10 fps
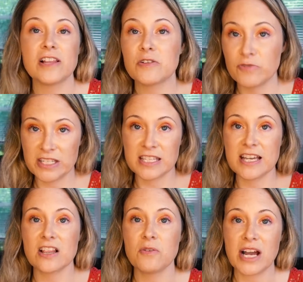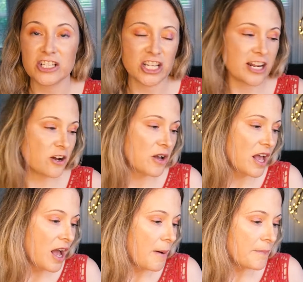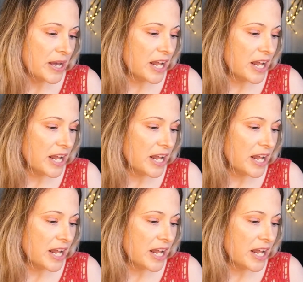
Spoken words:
like really yellow eyeshadow, but